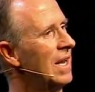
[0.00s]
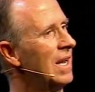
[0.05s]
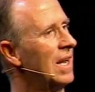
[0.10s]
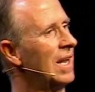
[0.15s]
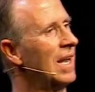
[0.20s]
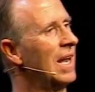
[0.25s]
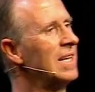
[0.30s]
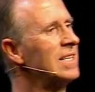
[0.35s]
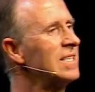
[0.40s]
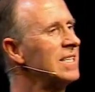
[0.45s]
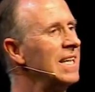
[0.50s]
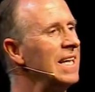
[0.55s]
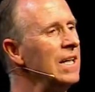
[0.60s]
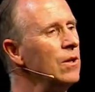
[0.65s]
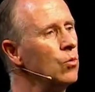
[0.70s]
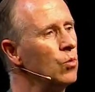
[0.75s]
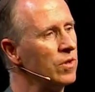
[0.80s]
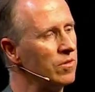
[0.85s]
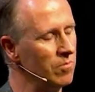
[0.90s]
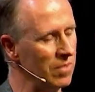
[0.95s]
let's deal
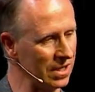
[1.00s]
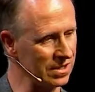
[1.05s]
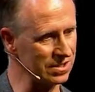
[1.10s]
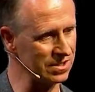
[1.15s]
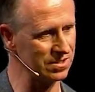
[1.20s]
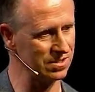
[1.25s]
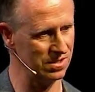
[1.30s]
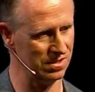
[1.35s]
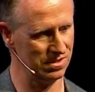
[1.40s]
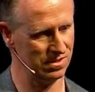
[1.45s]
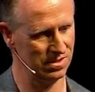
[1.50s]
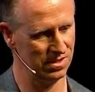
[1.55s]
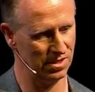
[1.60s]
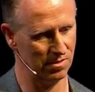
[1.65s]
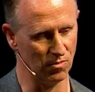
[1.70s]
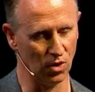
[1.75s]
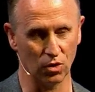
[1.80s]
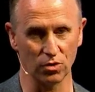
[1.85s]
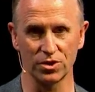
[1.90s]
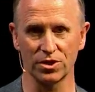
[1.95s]
with mixed
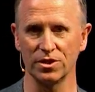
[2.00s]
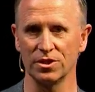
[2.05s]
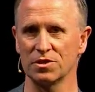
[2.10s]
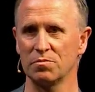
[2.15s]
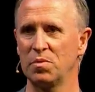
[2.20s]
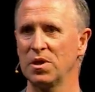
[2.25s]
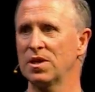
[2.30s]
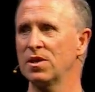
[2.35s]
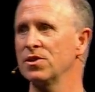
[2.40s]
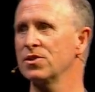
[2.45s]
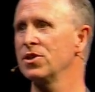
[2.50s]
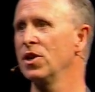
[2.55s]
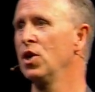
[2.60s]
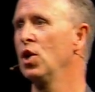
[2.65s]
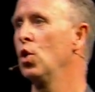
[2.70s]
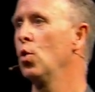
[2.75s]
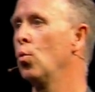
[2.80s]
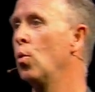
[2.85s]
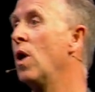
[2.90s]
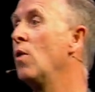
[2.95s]
emotions. Because
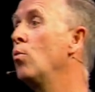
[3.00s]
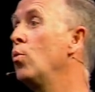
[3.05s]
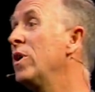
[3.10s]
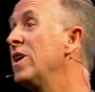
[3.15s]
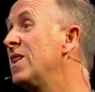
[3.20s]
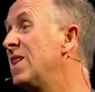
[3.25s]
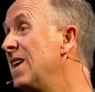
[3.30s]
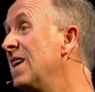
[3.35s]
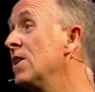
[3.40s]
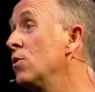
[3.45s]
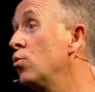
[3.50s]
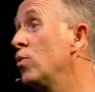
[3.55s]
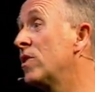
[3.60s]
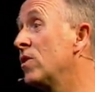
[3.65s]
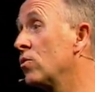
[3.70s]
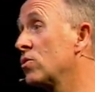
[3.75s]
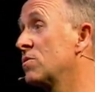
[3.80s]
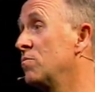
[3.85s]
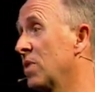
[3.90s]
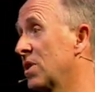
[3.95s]
when we deal with
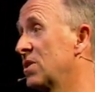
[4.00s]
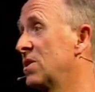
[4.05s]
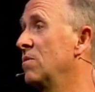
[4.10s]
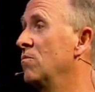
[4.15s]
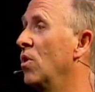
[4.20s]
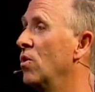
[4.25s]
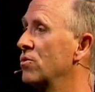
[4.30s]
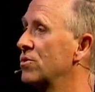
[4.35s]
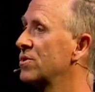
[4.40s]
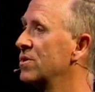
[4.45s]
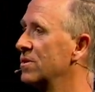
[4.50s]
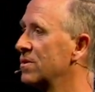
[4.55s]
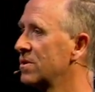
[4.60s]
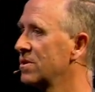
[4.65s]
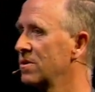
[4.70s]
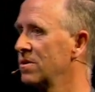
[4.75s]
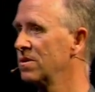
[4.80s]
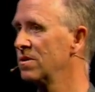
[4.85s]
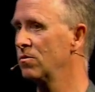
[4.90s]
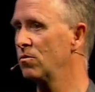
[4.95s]
those mixed
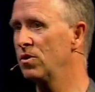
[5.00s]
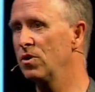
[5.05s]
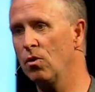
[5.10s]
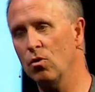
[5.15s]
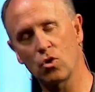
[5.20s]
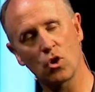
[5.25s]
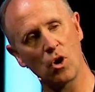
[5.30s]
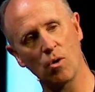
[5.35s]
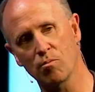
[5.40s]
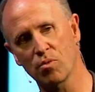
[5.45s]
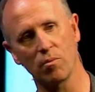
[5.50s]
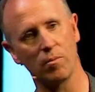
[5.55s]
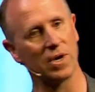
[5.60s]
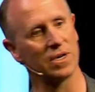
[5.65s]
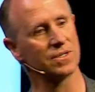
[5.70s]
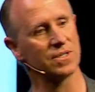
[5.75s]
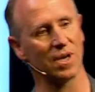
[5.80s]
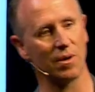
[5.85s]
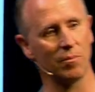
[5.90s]
emotions, we don't compromise our